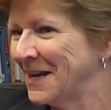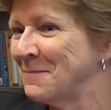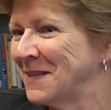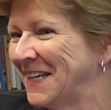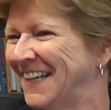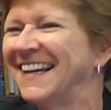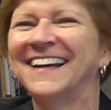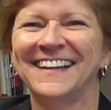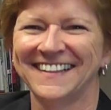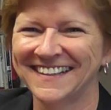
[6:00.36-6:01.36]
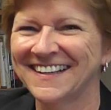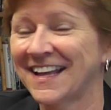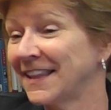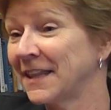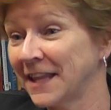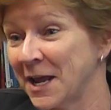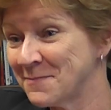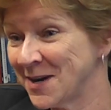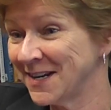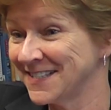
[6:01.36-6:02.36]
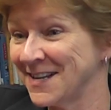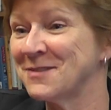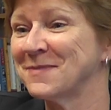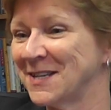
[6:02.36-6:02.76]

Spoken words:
Oven. The Landmark is another